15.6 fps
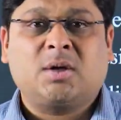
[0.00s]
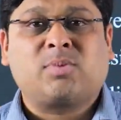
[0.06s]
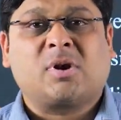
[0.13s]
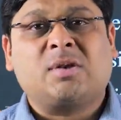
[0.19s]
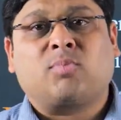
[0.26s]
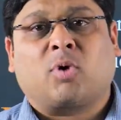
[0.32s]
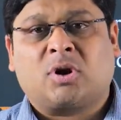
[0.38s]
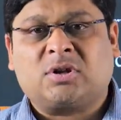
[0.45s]

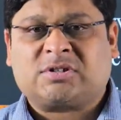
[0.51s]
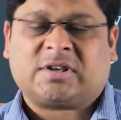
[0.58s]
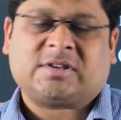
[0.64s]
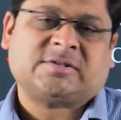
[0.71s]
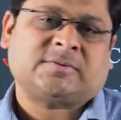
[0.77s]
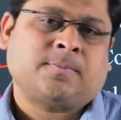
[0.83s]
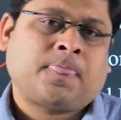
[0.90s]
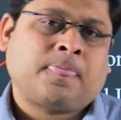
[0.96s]
liberal
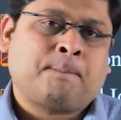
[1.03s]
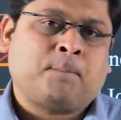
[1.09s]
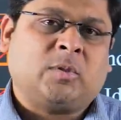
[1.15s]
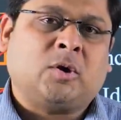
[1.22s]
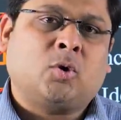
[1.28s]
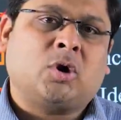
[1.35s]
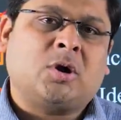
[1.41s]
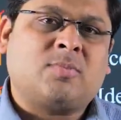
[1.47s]
policies,
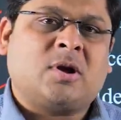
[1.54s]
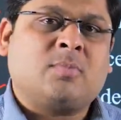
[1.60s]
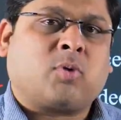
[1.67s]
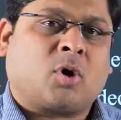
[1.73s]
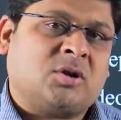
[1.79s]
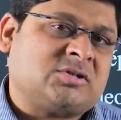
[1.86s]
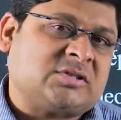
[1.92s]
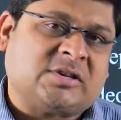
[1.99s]
neoliberal
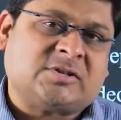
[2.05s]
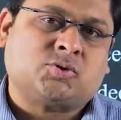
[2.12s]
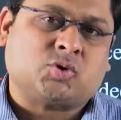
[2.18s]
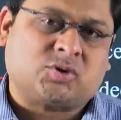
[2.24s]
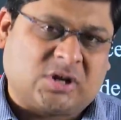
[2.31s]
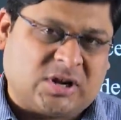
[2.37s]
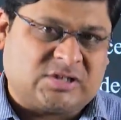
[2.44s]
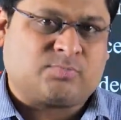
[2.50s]
policies,
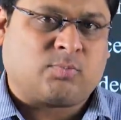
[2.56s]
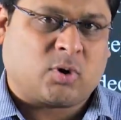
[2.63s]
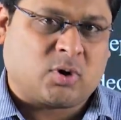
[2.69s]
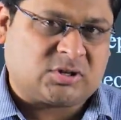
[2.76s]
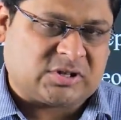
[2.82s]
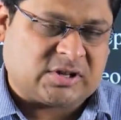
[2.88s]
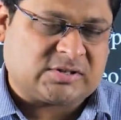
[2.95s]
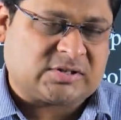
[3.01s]
socialist
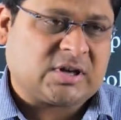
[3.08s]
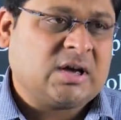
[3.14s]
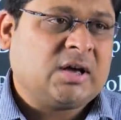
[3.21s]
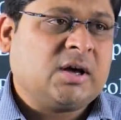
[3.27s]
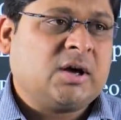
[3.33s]
policies.